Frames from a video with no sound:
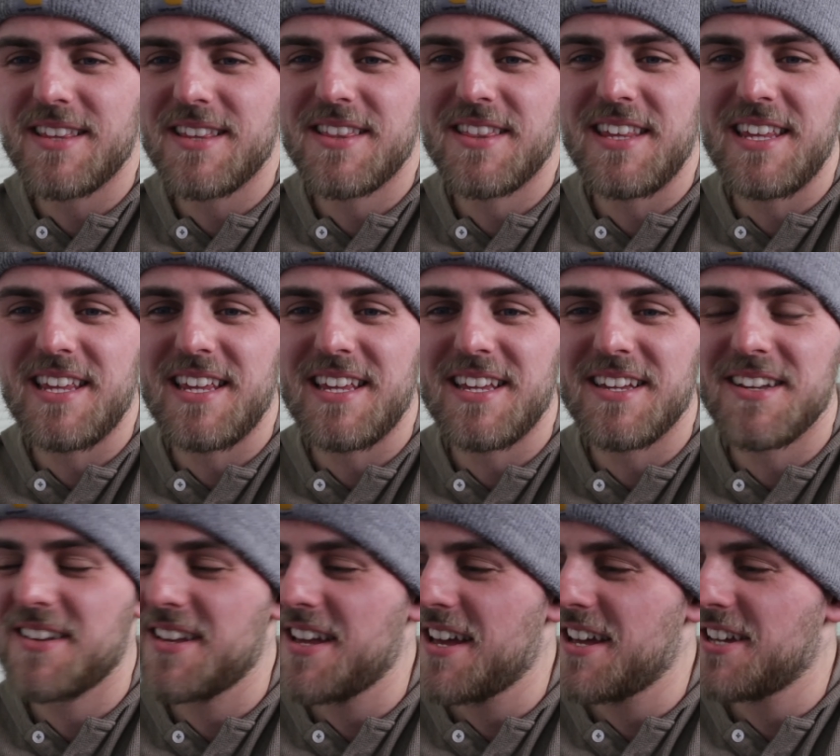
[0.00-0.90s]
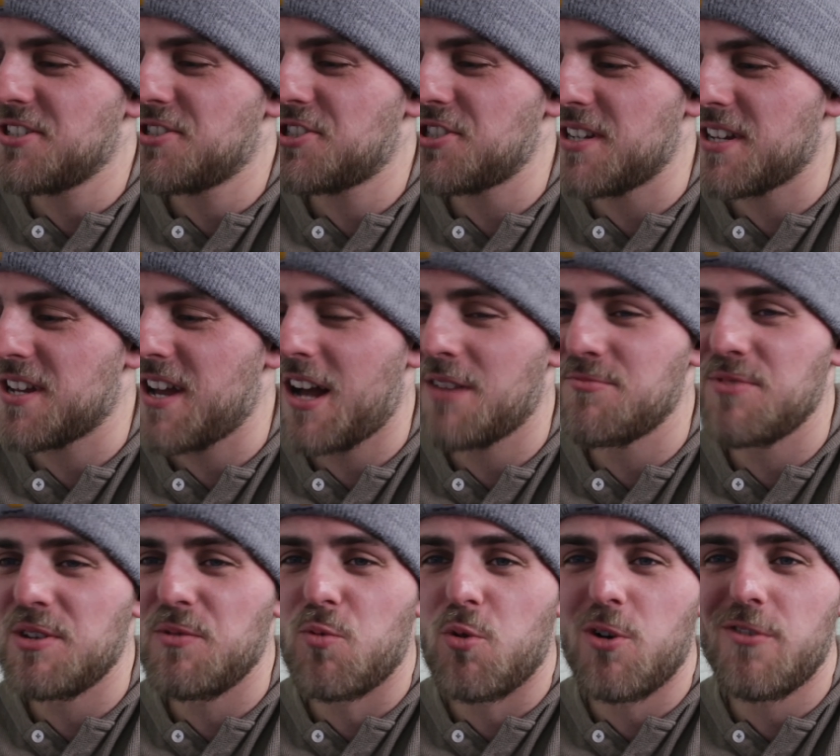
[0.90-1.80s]
the
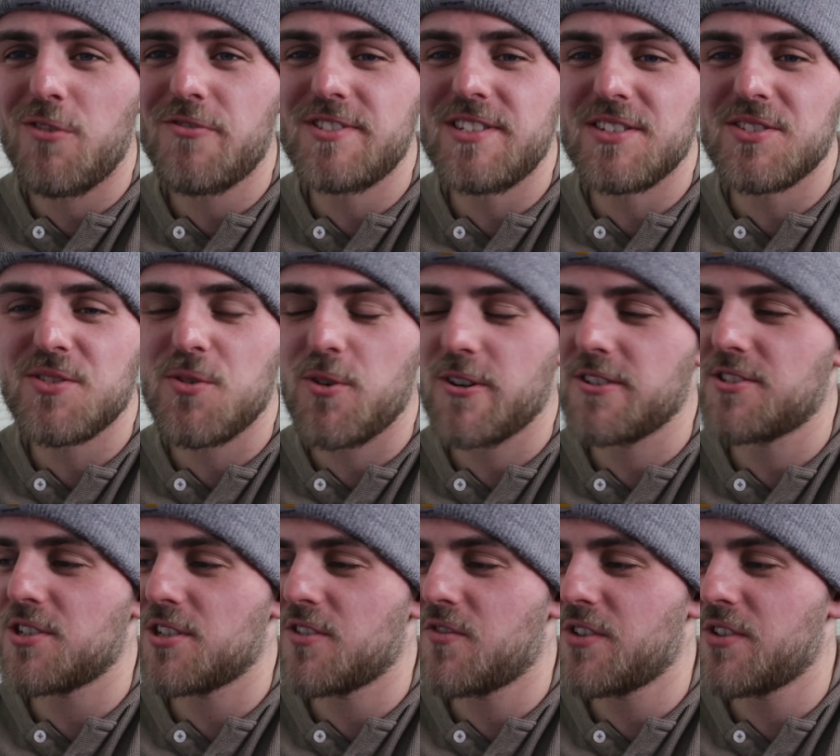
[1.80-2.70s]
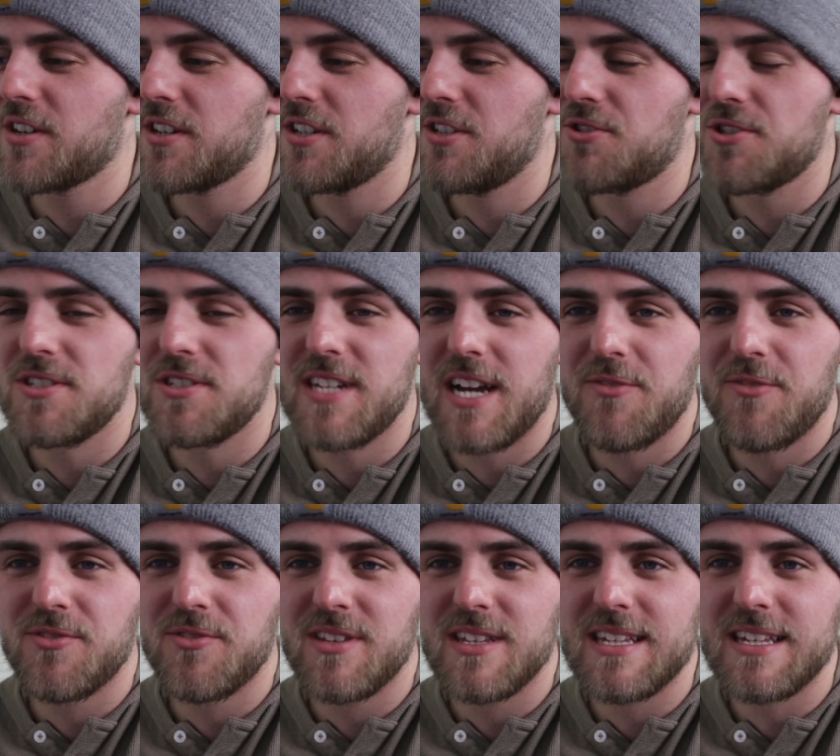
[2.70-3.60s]
Shinigami Wolf Discord server, you should
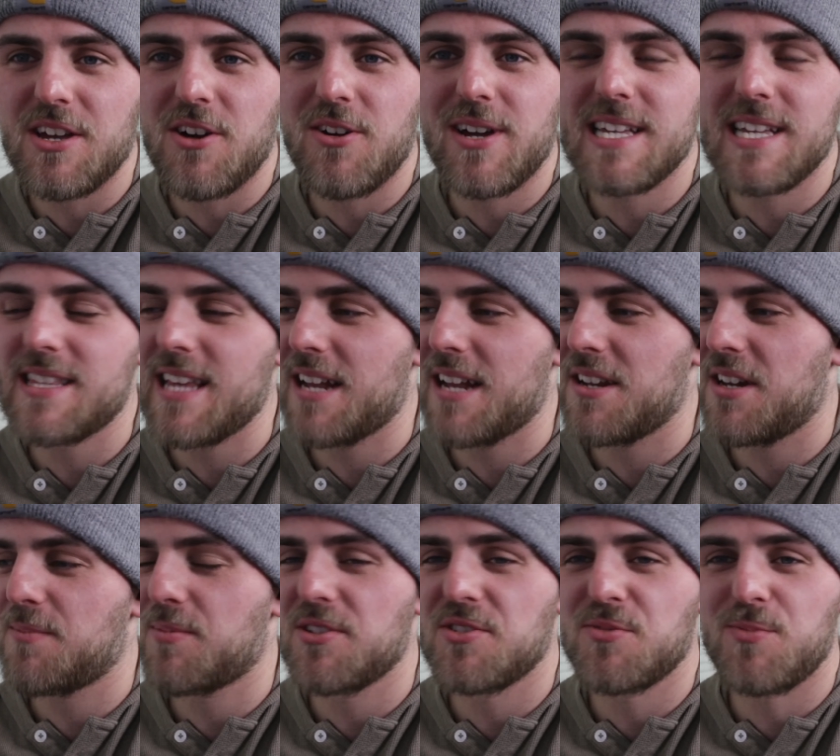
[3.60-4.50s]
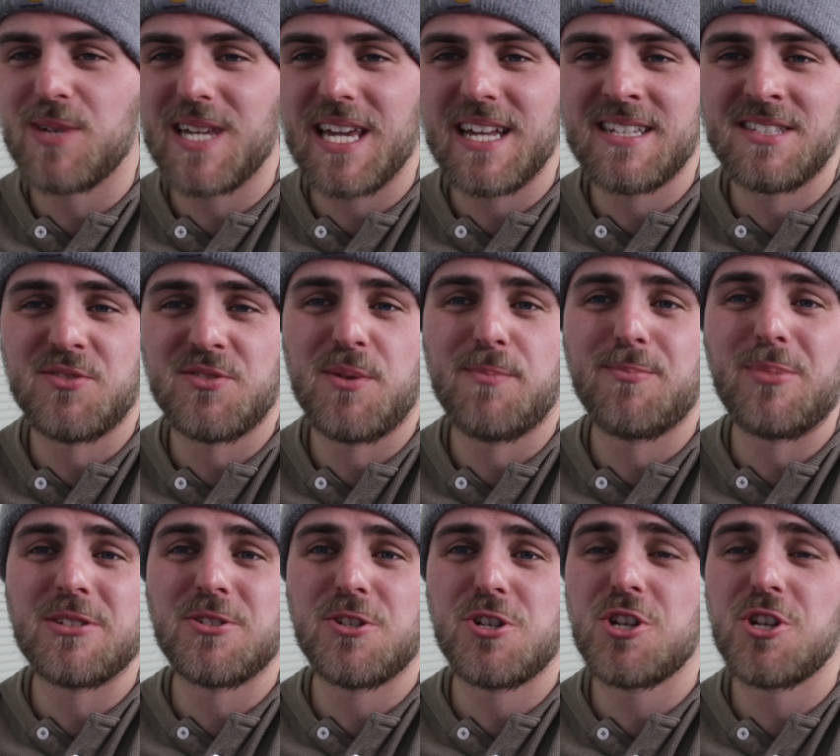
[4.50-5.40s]
definitely go hit that up because we get into a
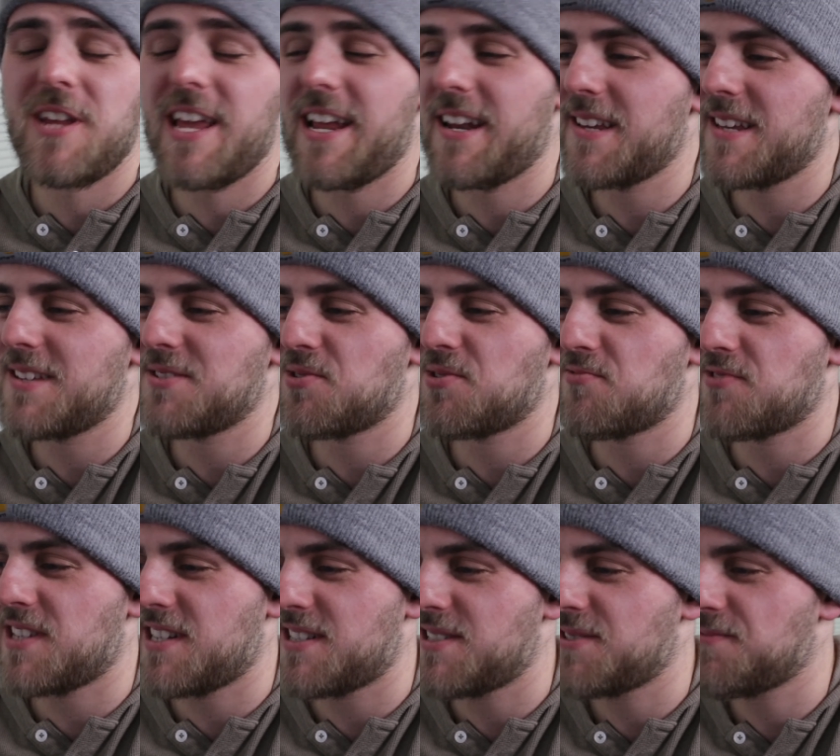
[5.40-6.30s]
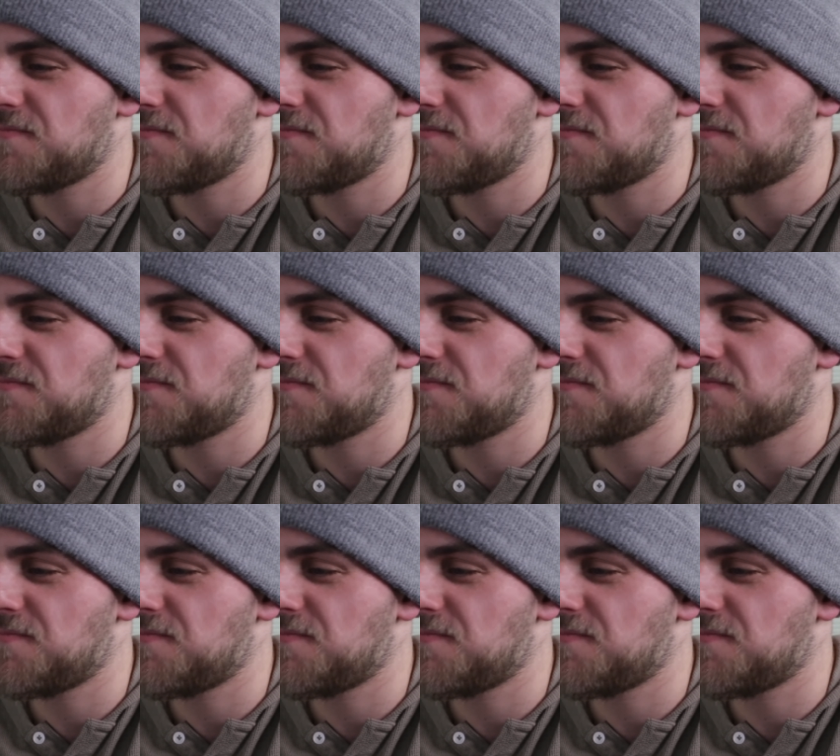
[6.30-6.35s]
bunch of shenanigans over there.